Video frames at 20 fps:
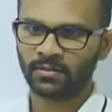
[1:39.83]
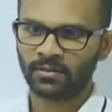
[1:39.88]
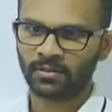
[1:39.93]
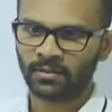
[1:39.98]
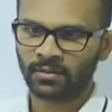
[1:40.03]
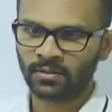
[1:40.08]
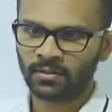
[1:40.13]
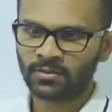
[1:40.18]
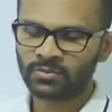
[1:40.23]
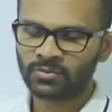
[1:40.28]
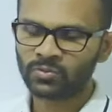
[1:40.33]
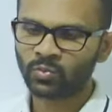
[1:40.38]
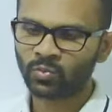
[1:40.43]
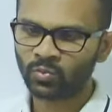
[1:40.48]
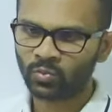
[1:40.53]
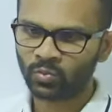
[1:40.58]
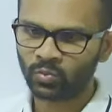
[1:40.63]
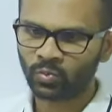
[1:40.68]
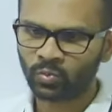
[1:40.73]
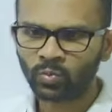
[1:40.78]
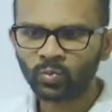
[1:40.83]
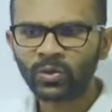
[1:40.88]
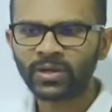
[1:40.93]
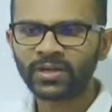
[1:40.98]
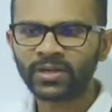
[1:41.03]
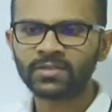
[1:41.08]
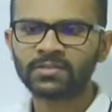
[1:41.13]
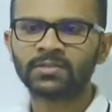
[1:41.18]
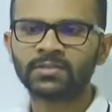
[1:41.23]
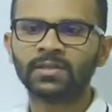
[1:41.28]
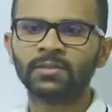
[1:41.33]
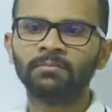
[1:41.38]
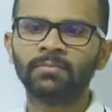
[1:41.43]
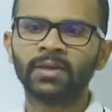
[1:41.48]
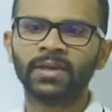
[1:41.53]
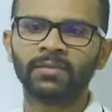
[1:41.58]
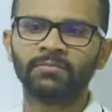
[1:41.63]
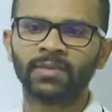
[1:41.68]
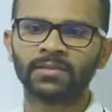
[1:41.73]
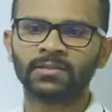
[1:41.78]
So what is combined
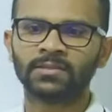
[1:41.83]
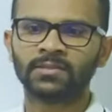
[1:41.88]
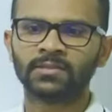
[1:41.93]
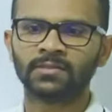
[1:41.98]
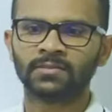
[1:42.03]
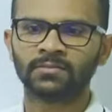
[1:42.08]
maths?